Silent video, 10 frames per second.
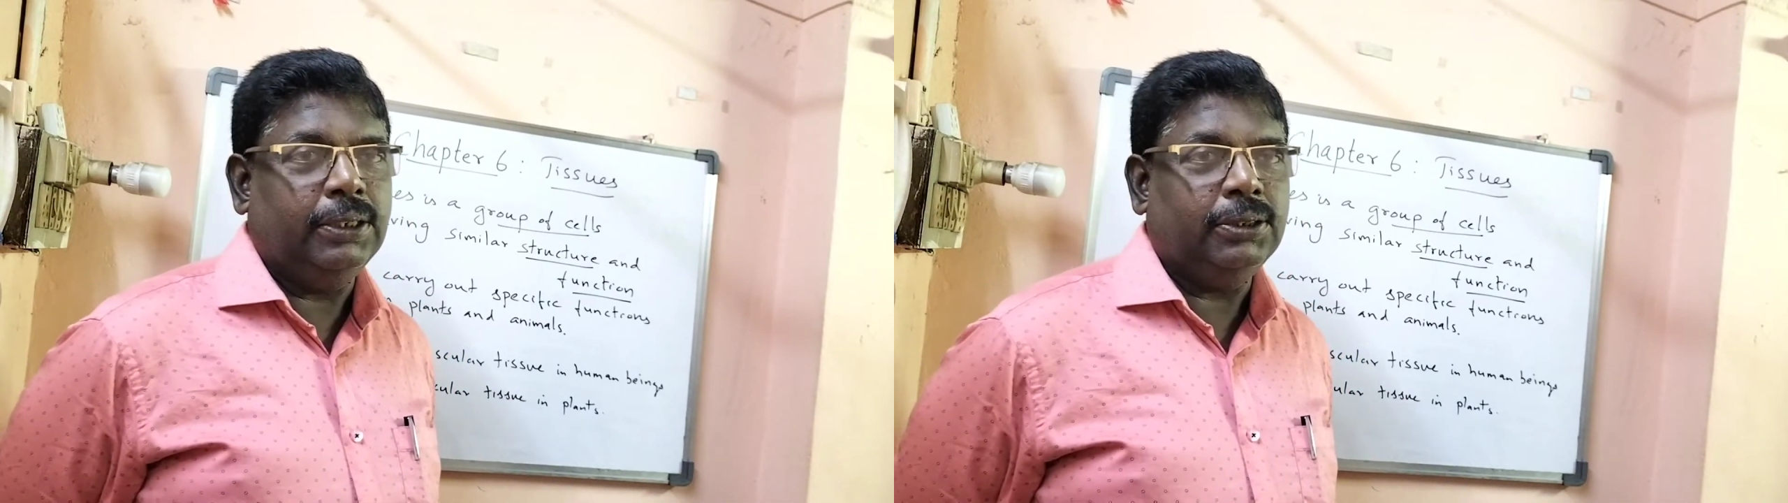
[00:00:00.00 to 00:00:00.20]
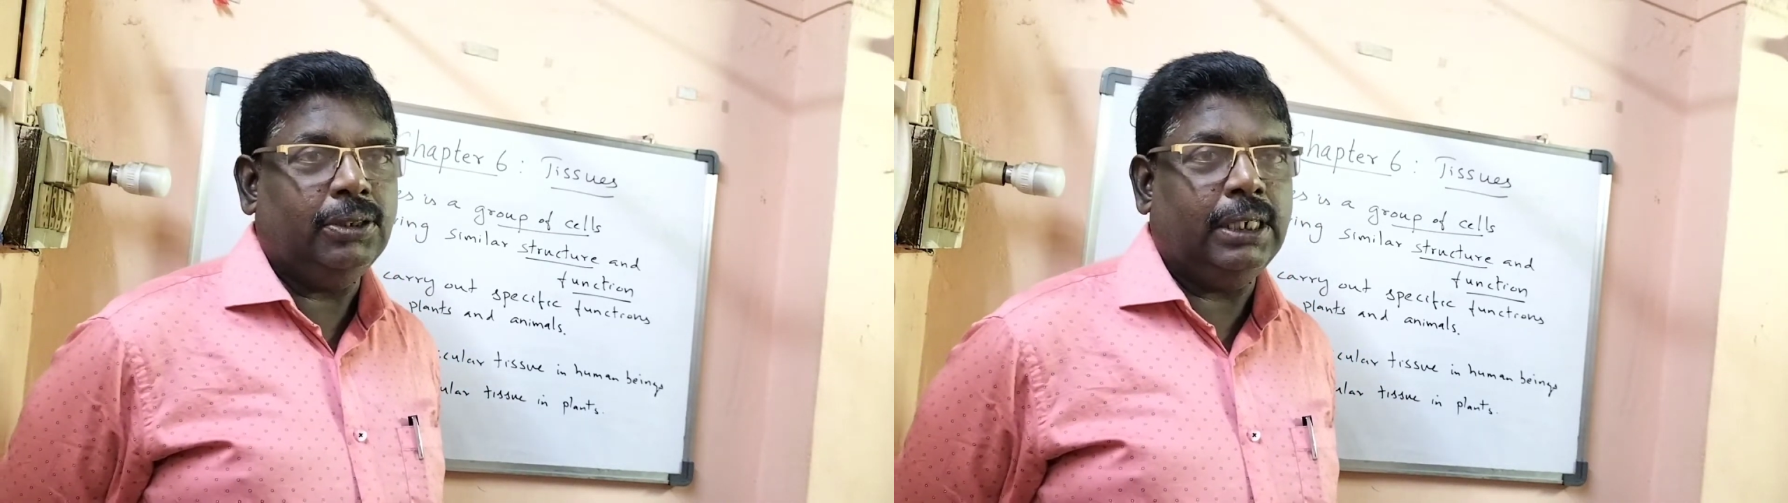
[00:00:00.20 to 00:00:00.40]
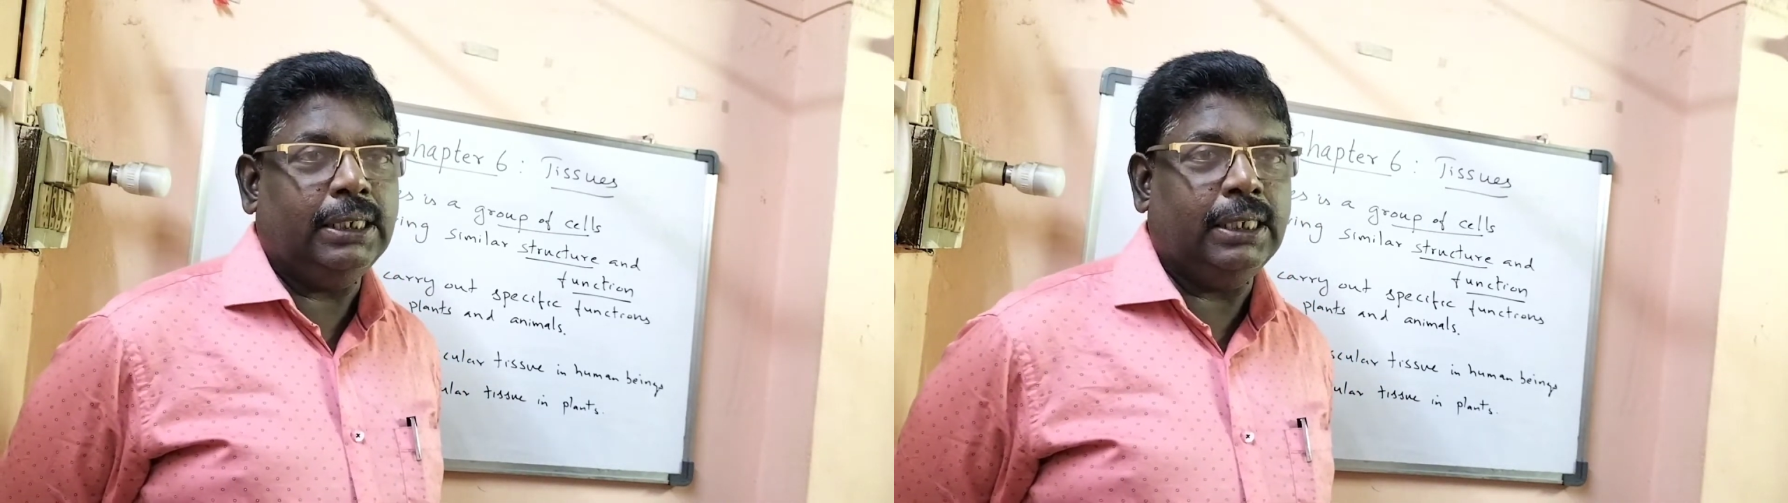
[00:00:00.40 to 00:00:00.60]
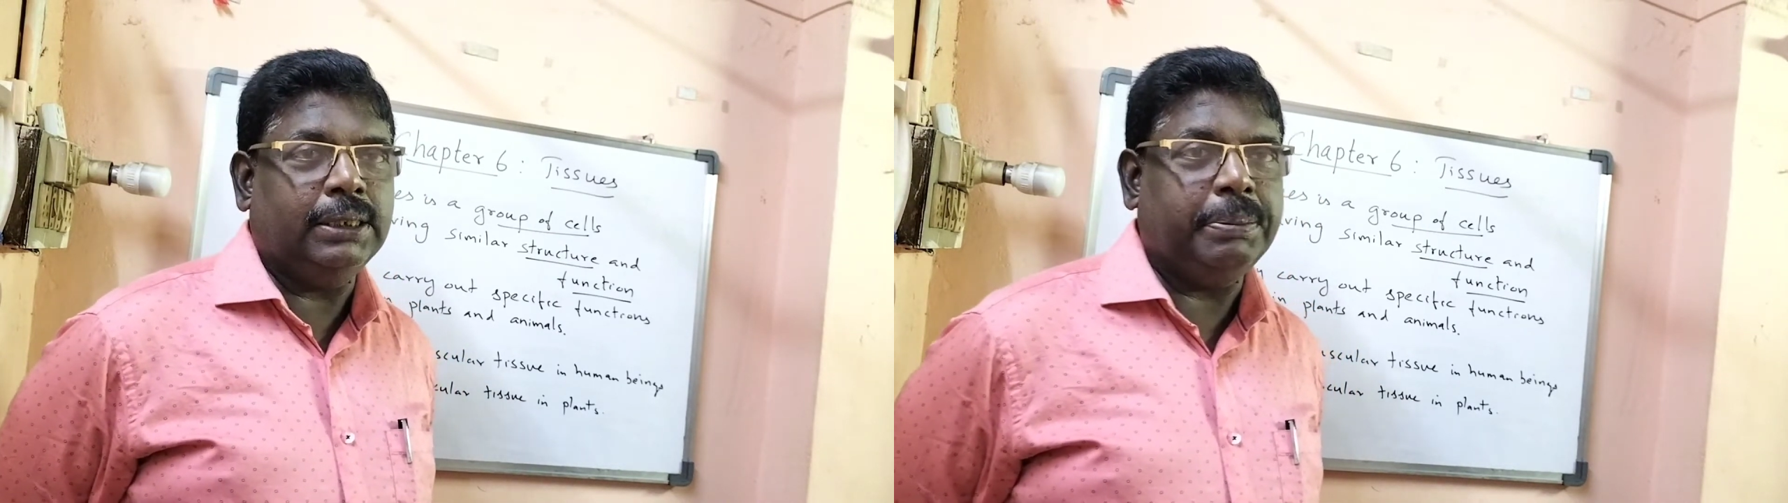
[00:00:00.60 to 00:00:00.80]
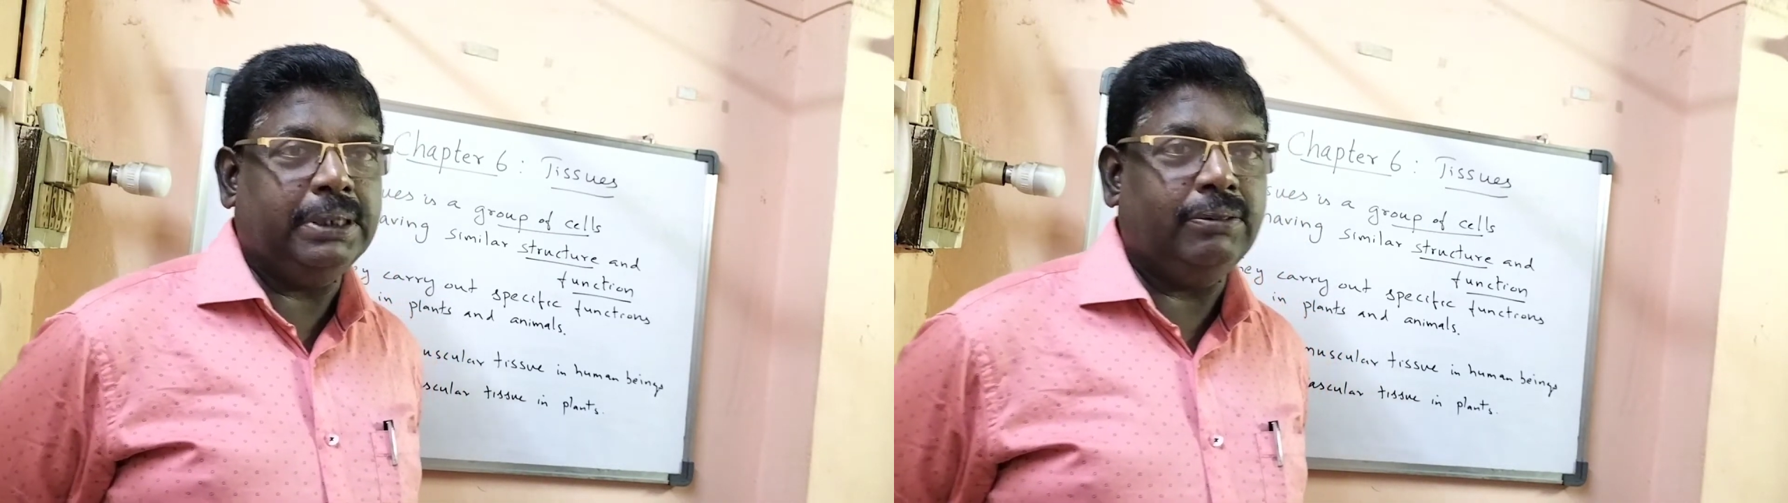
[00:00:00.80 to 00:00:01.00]
So that is a
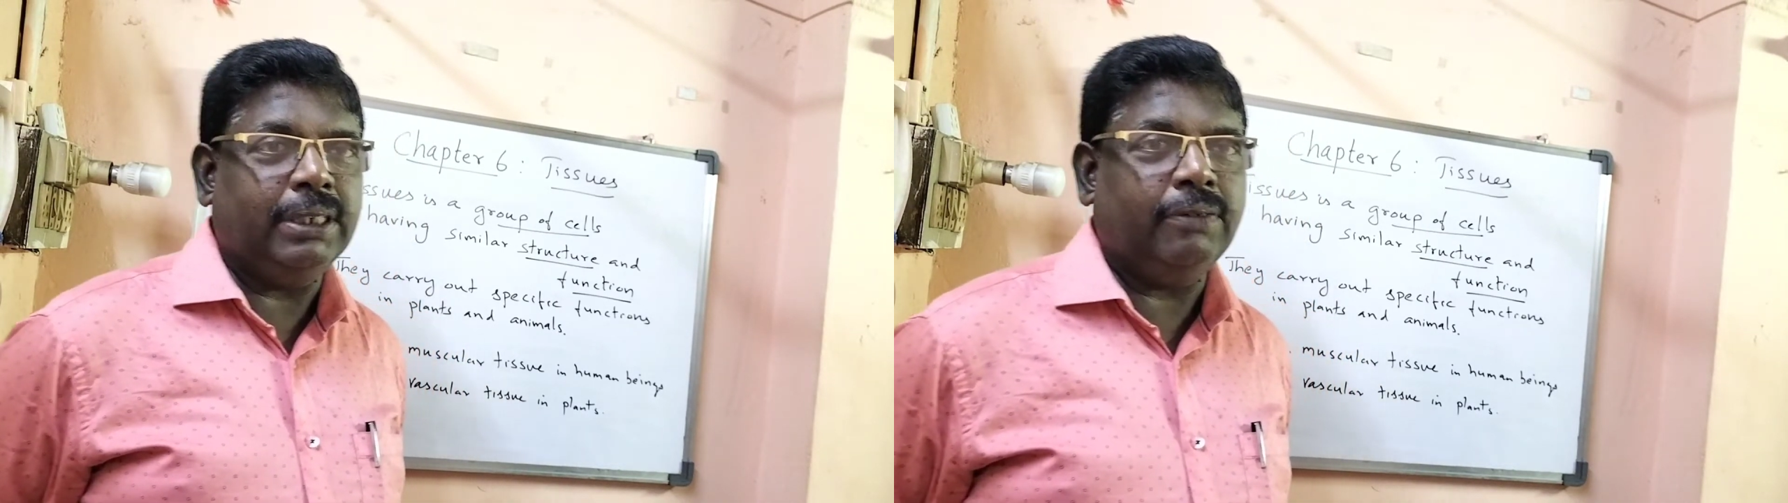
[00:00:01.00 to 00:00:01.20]
specific